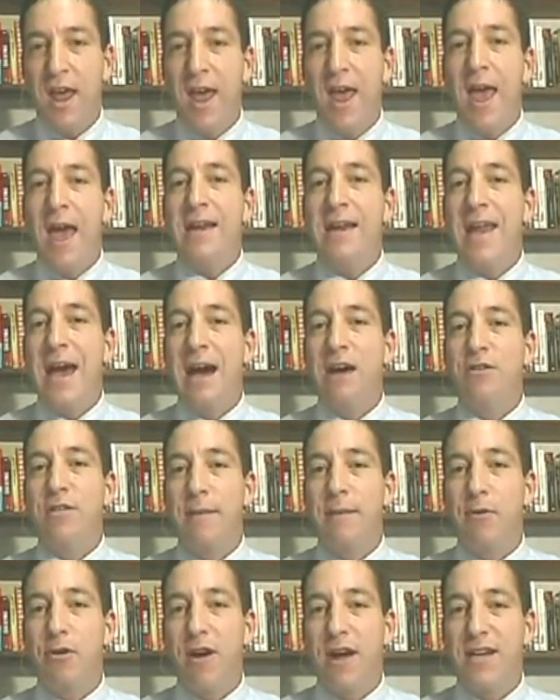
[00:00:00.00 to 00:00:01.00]
And now
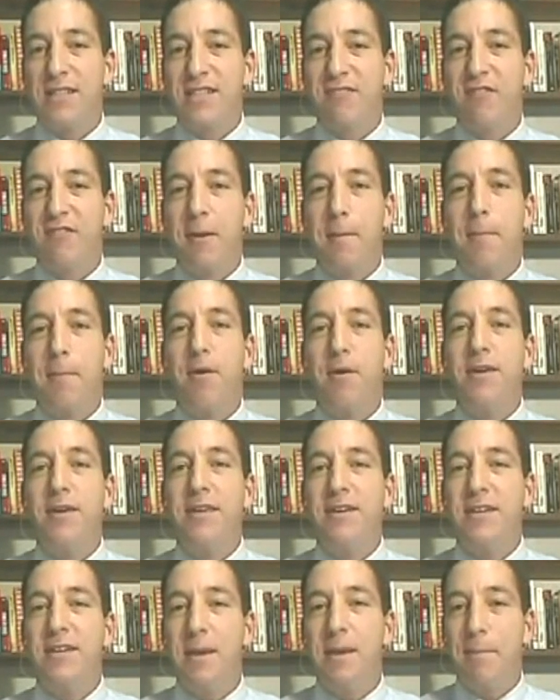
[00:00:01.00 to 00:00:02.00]
Democrats have
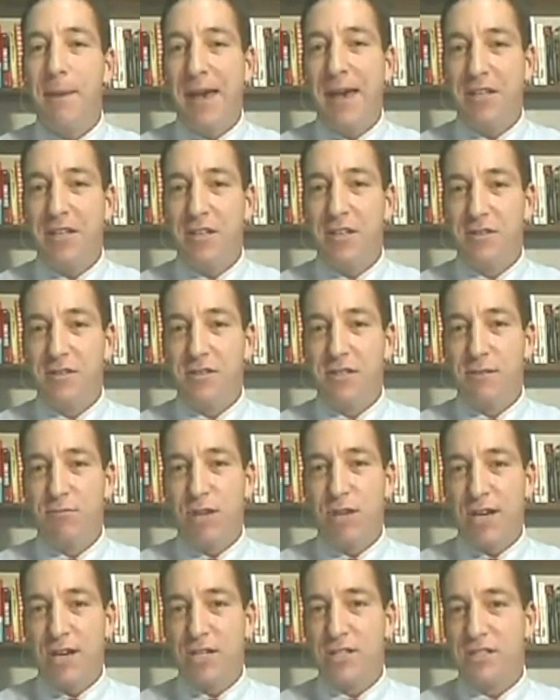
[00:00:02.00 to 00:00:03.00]
completely abandoned those
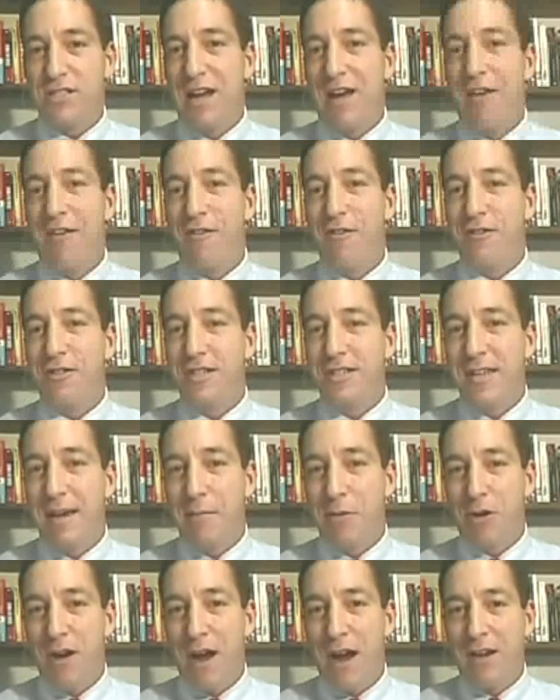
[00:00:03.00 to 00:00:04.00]
objections now that there's a
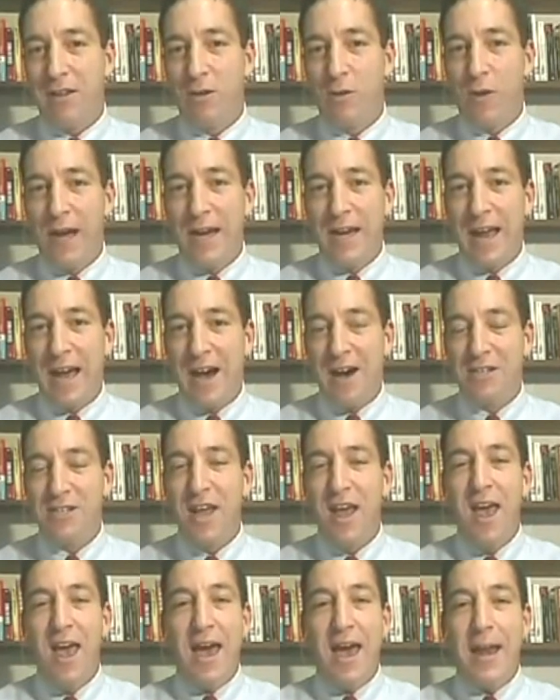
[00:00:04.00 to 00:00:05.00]
Democrat in the White House,
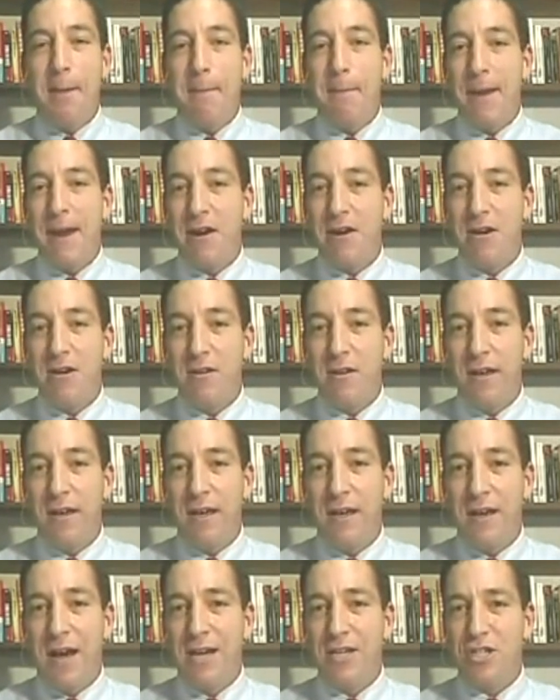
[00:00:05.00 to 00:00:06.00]
and apparently
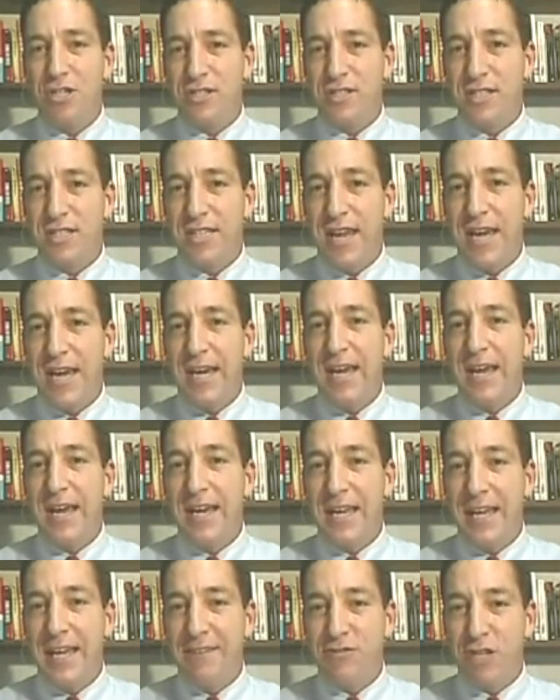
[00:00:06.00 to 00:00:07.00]
not just detaining
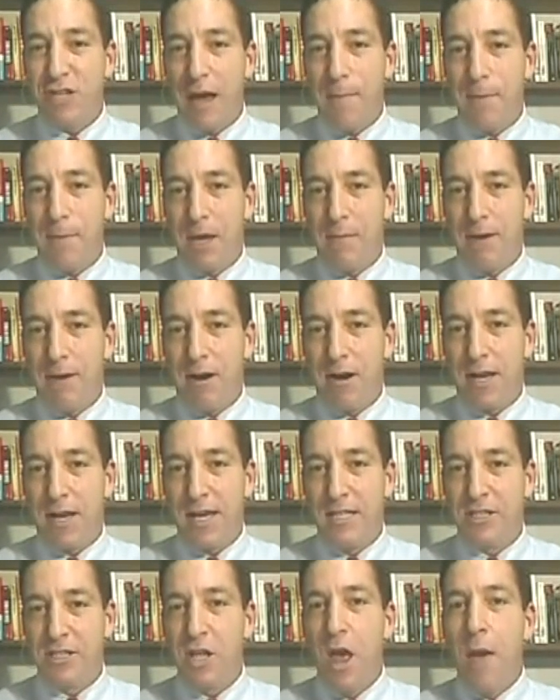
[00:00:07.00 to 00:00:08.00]
and eavesdropping
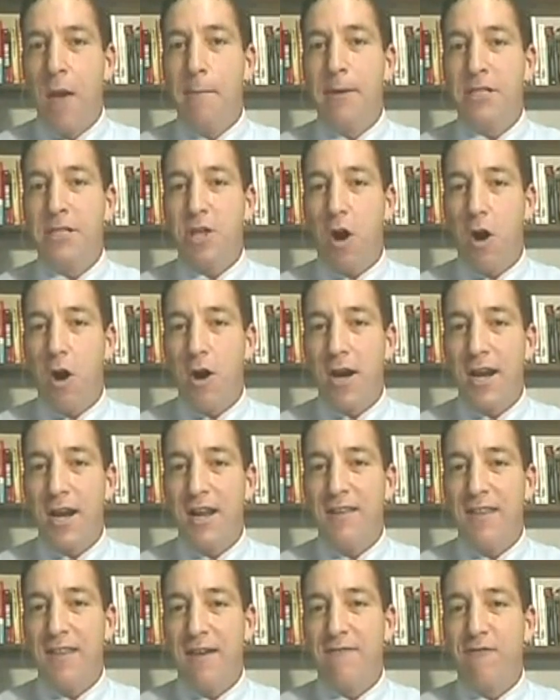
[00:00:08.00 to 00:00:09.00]
Americans, but
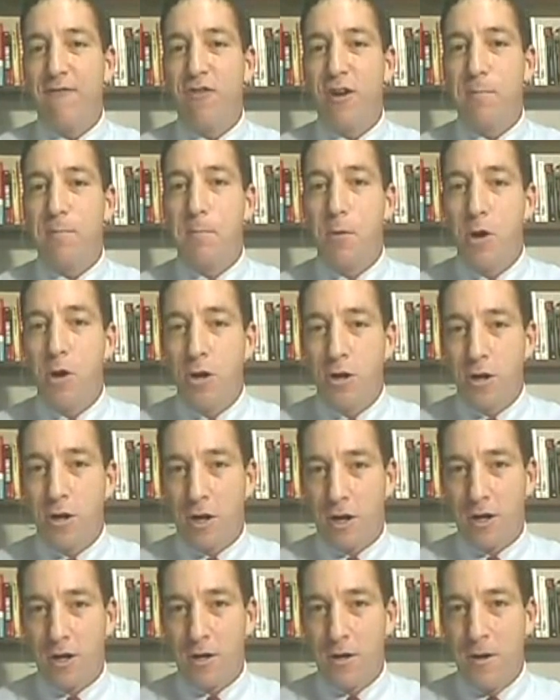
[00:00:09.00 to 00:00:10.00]
targeting them for
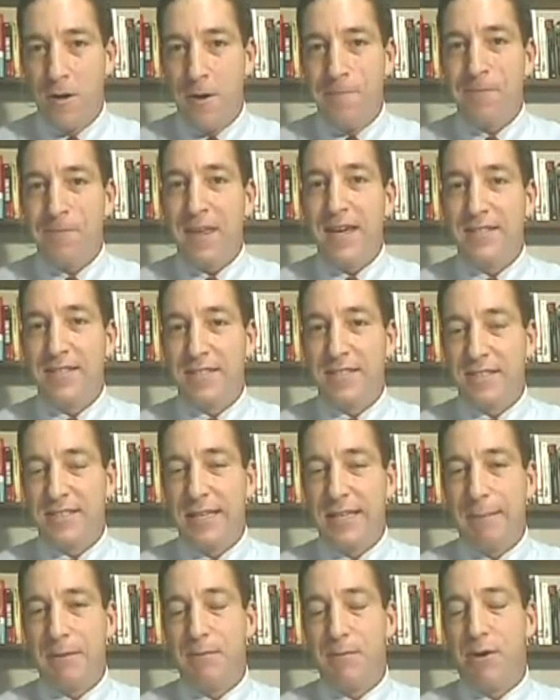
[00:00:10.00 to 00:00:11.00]
murder is
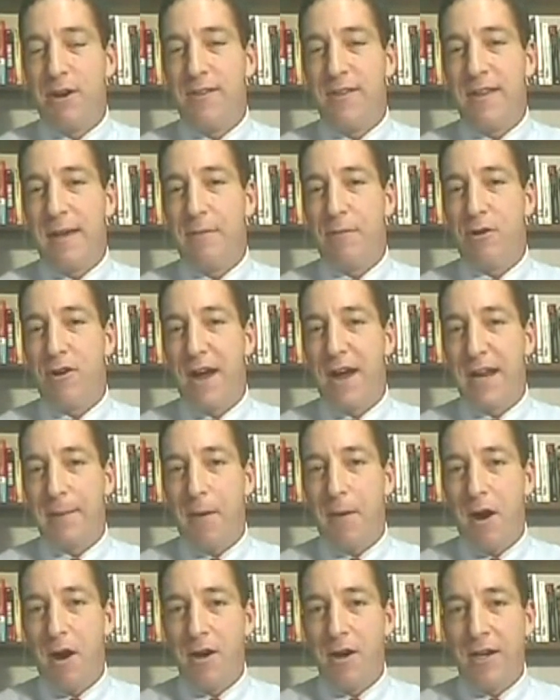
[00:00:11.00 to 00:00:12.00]
acceptable to the Democratic
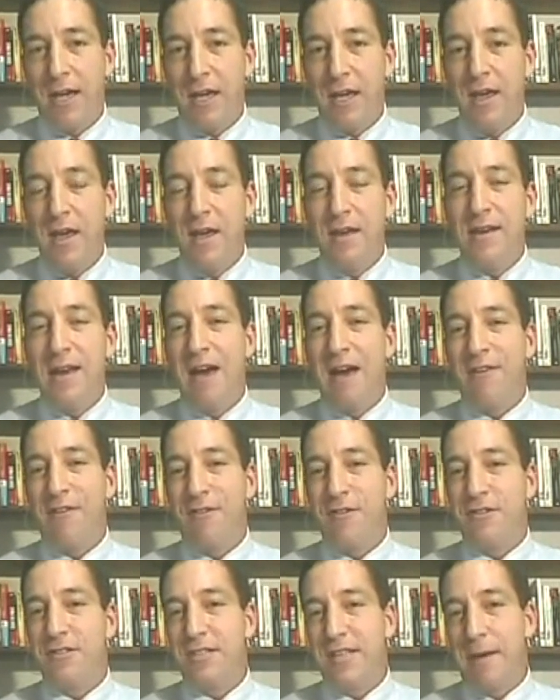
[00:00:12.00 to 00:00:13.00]
Party now that there's a